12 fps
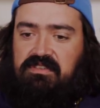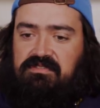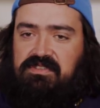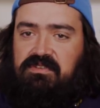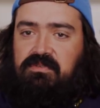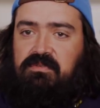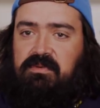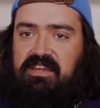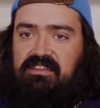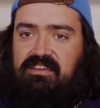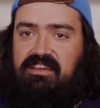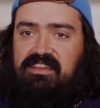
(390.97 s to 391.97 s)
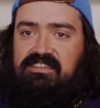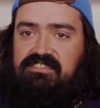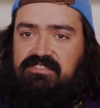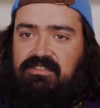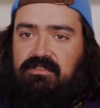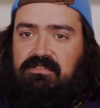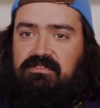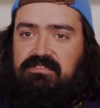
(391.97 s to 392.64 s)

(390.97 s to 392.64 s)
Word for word: it was a cool way to I guess show